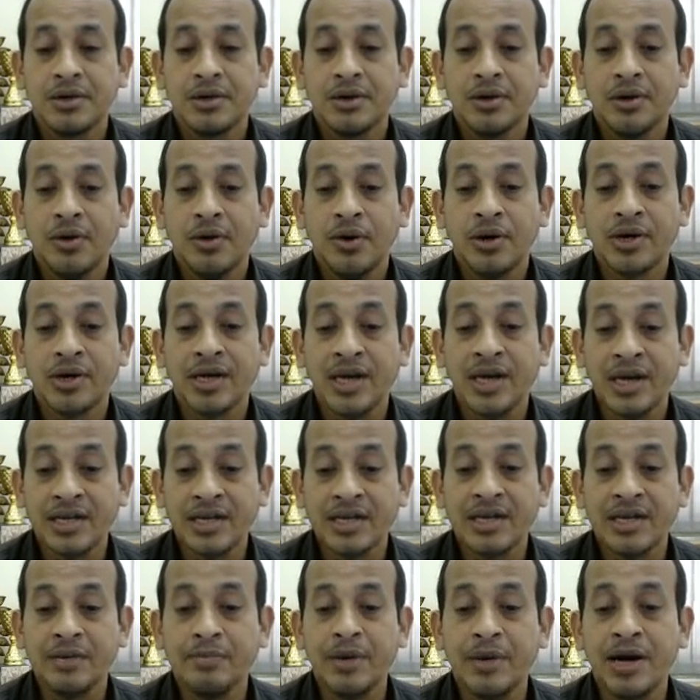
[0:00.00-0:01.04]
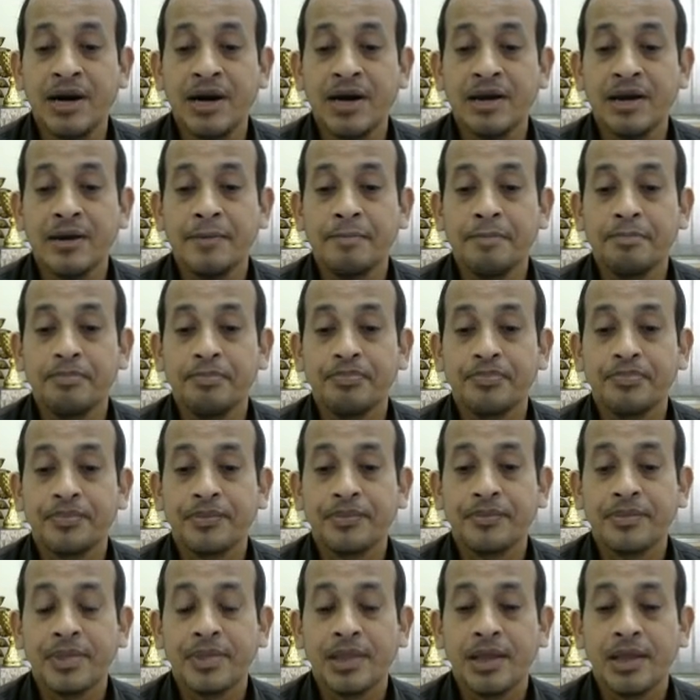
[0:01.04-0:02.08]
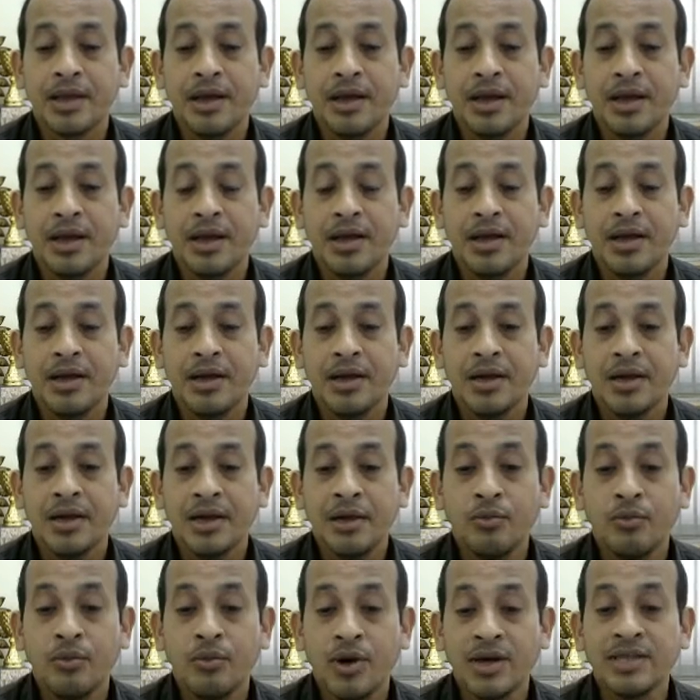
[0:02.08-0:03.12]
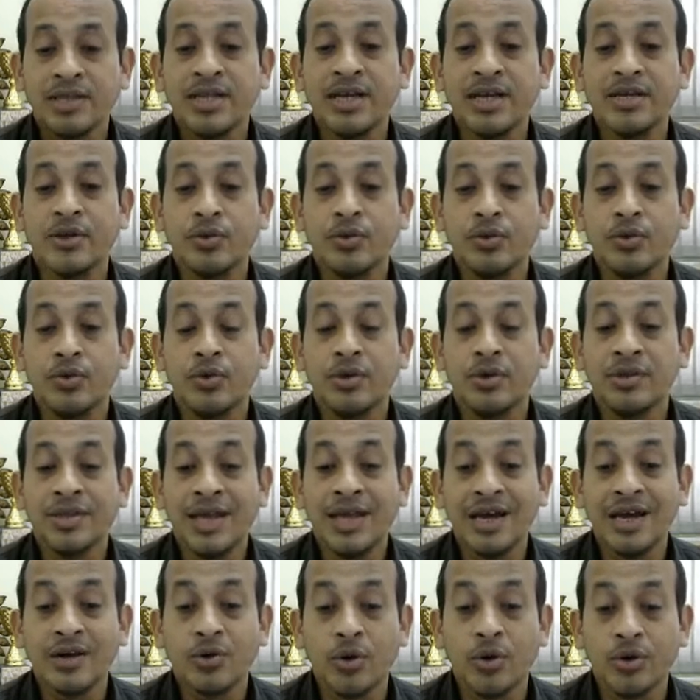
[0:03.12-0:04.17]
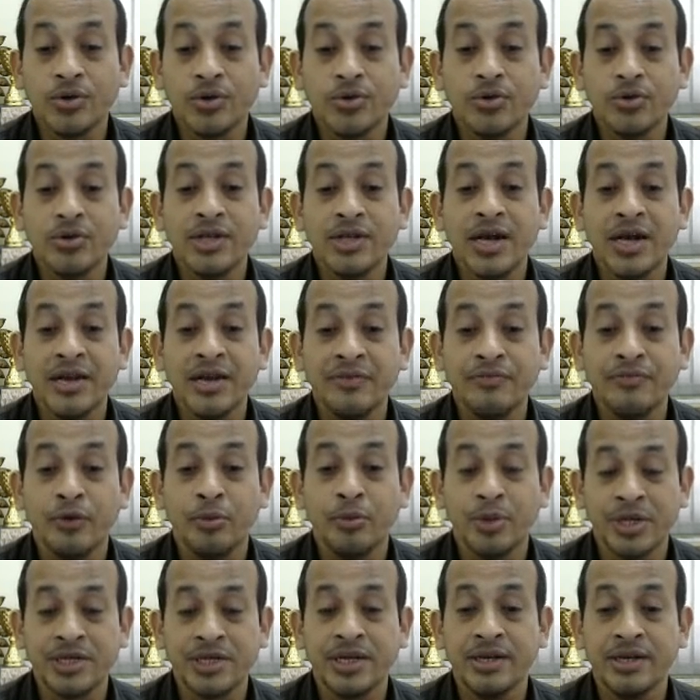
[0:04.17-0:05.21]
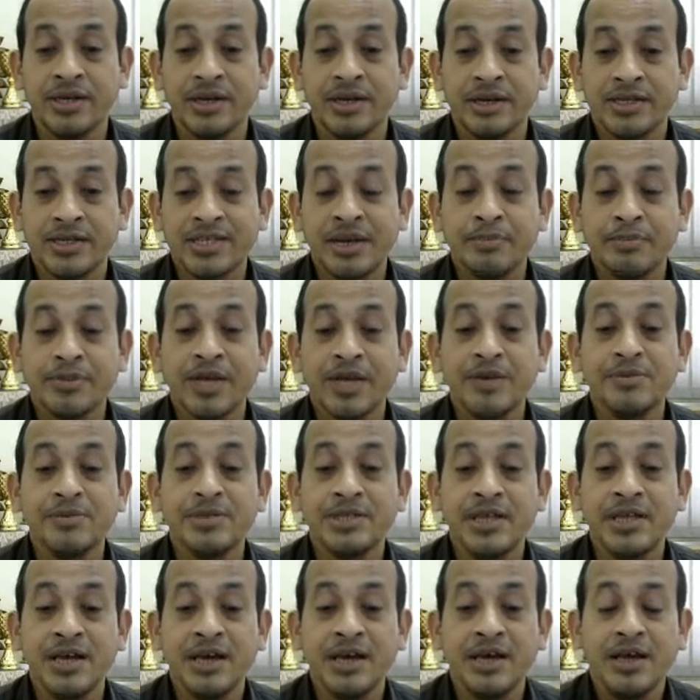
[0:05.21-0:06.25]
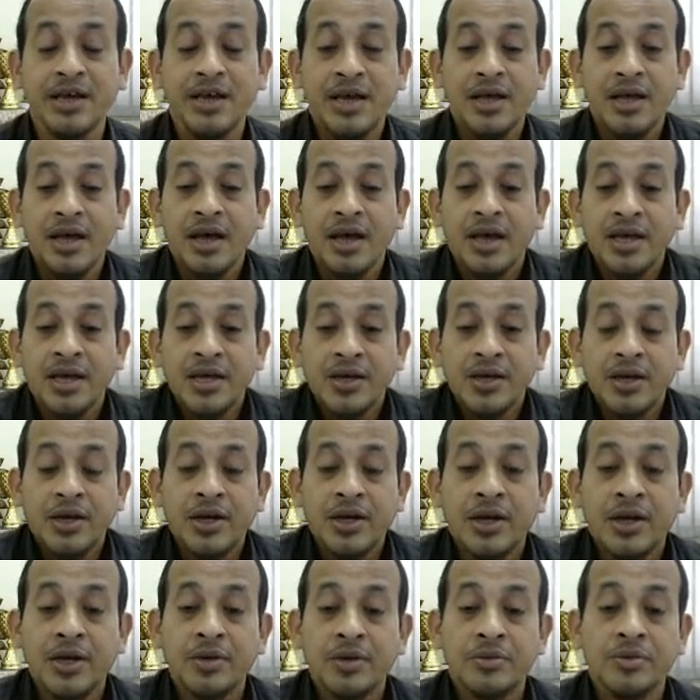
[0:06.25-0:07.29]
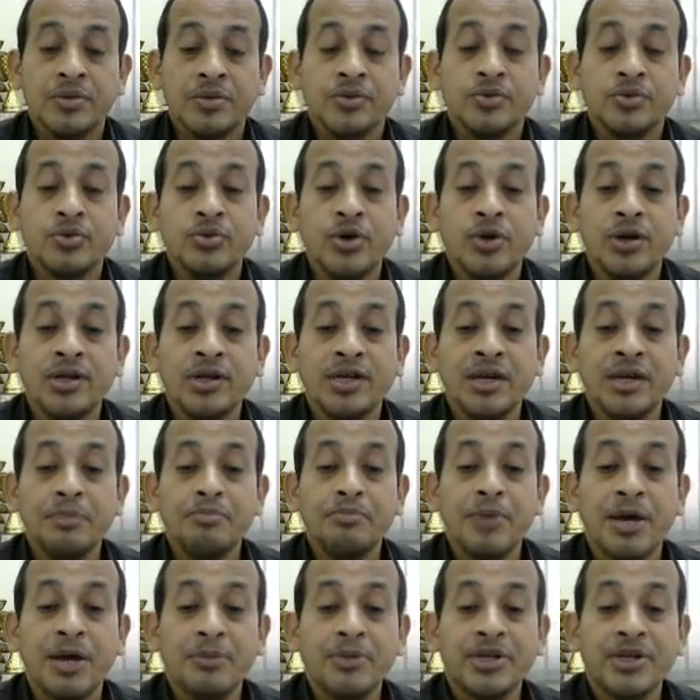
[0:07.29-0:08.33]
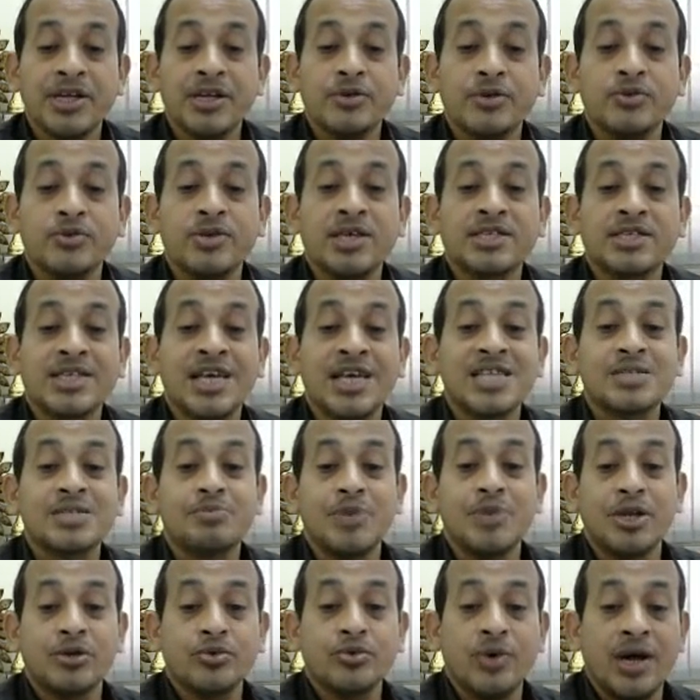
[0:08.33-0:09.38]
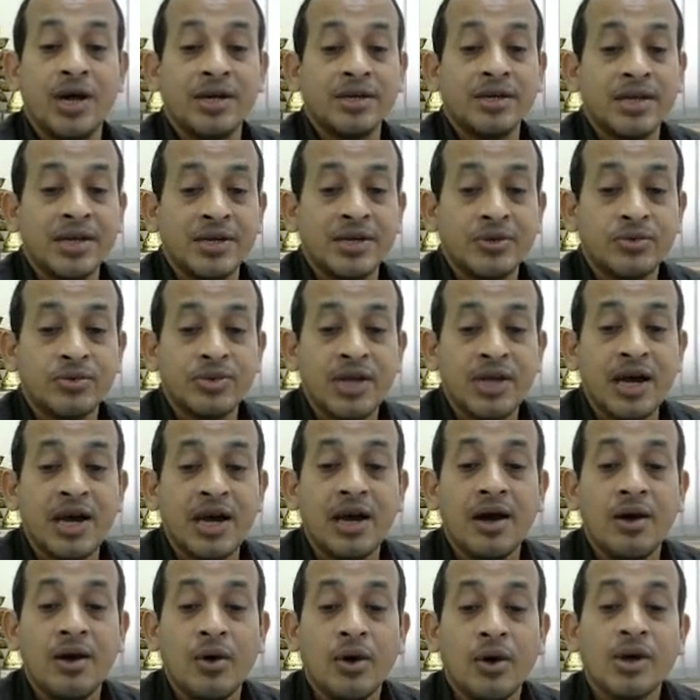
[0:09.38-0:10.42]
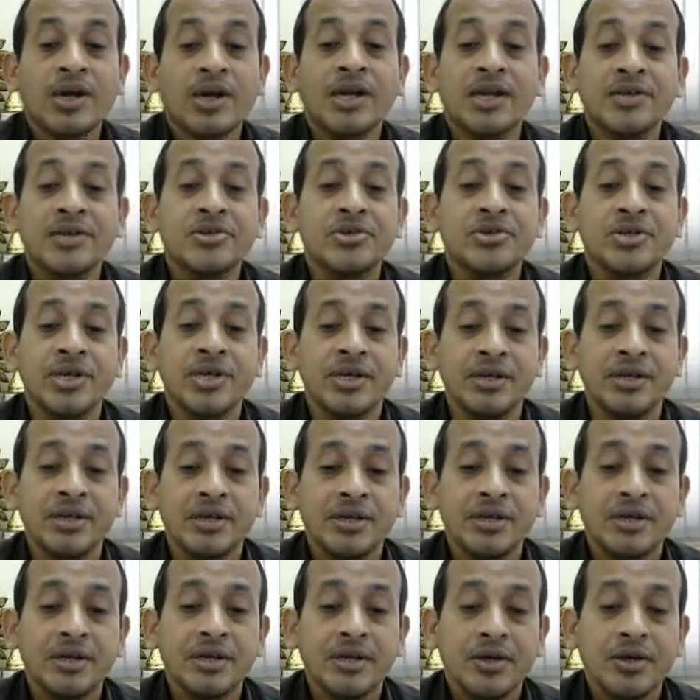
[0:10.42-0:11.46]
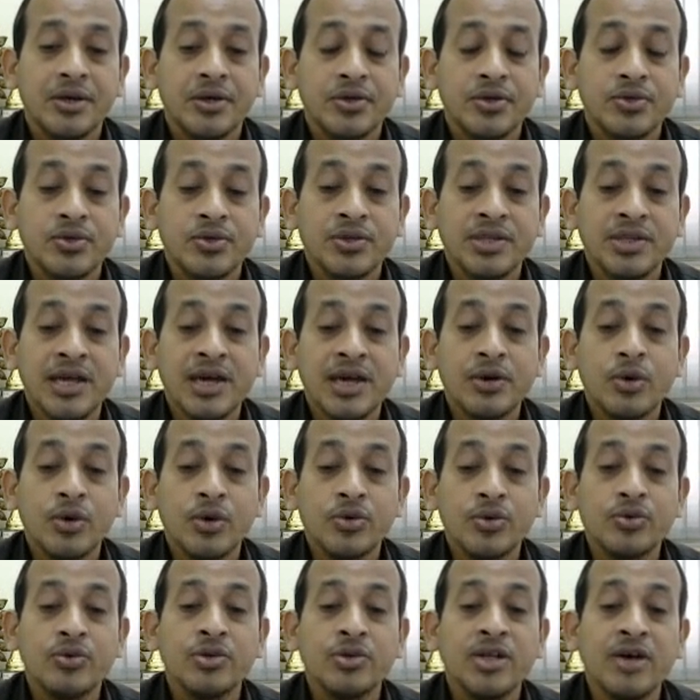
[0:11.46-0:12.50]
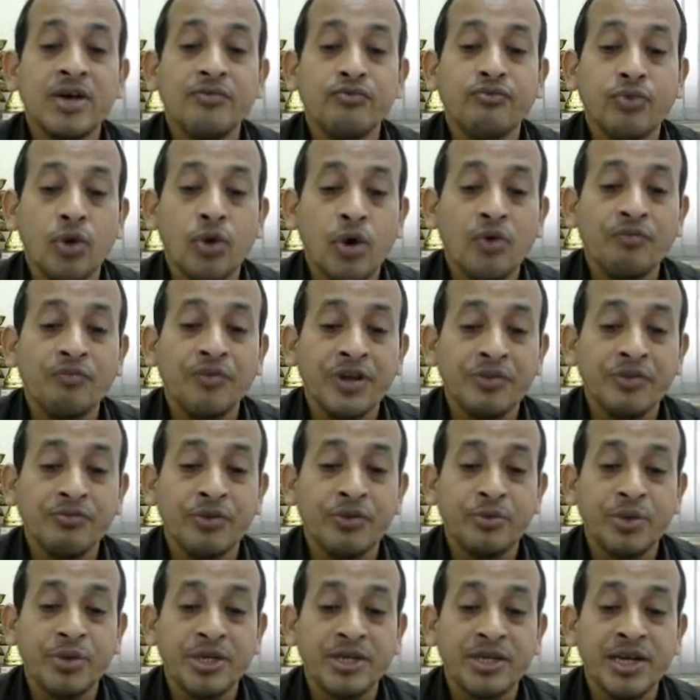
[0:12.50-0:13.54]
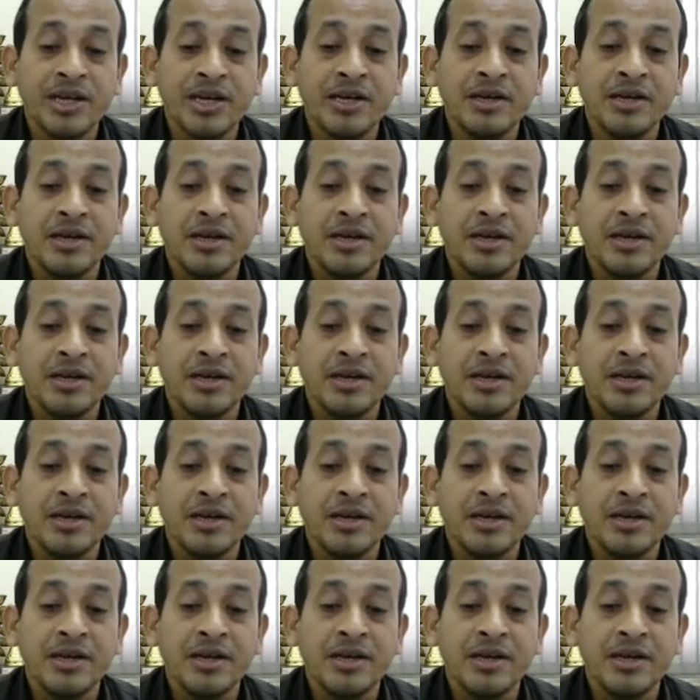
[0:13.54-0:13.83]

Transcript: or gatekeeper. Now what they do, they control the information. Sometimes they do not give permission to the salesman to enter into the organization. So they control the flow of information